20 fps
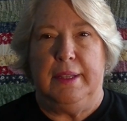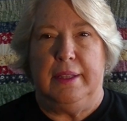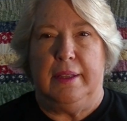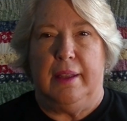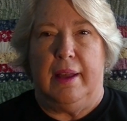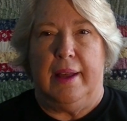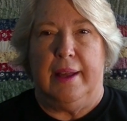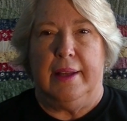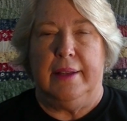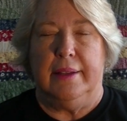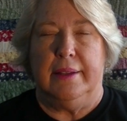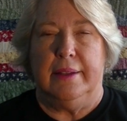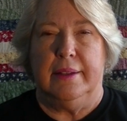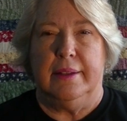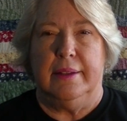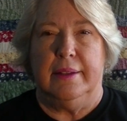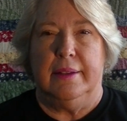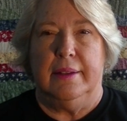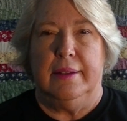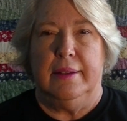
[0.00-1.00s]
like
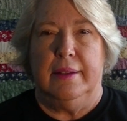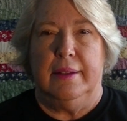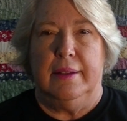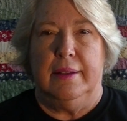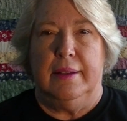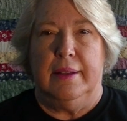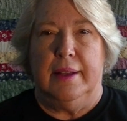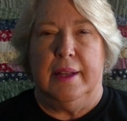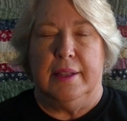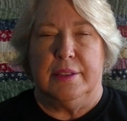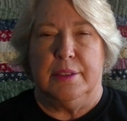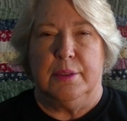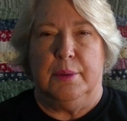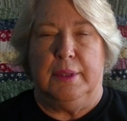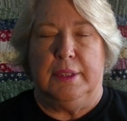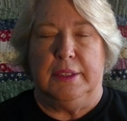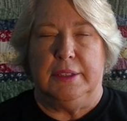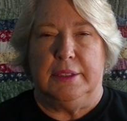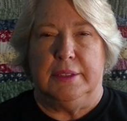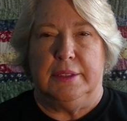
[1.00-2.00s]
as
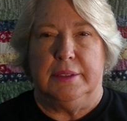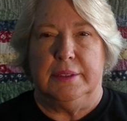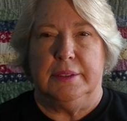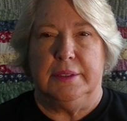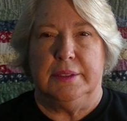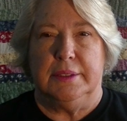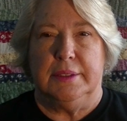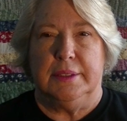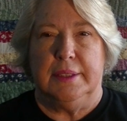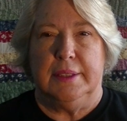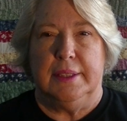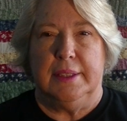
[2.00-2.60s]
quilters,